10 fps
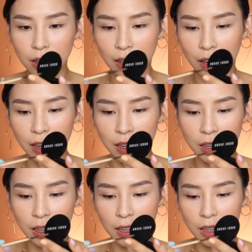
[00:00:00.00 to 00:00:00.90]
Okay.
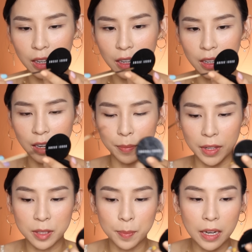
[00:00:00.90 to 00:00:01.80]
Yep,
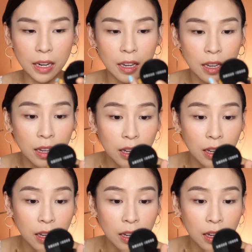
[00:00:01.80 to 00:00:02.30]
that's better.